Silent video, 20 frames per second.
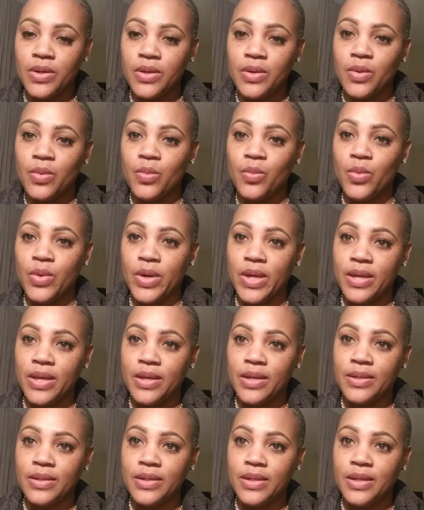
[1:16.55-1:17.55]

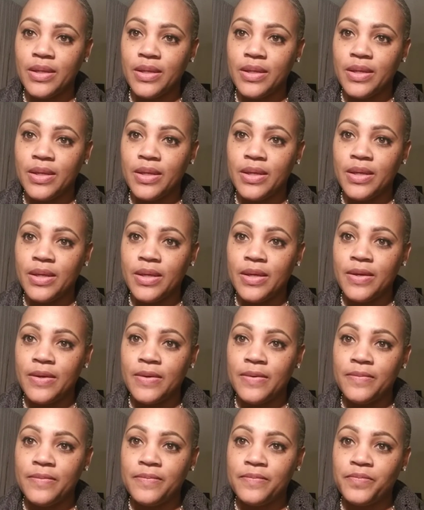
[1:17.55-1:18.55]
when,
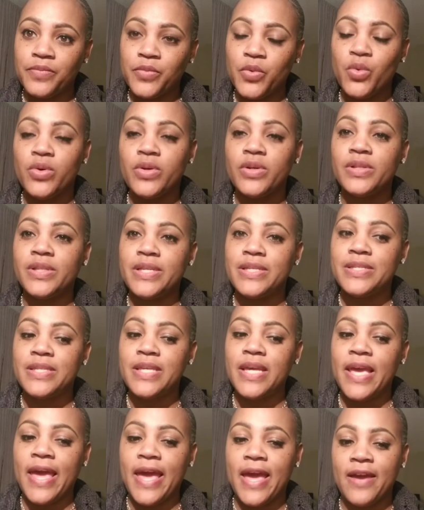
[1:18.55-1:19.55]
or let's
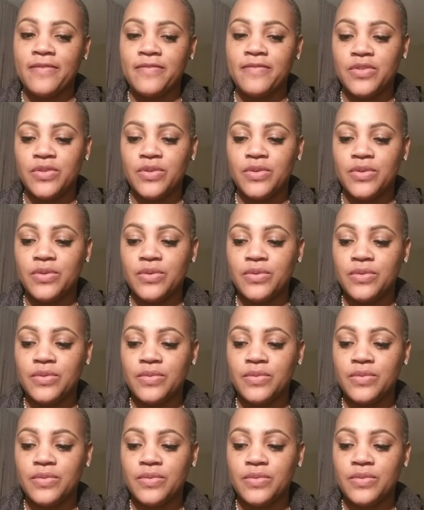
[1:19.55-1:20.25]
say after,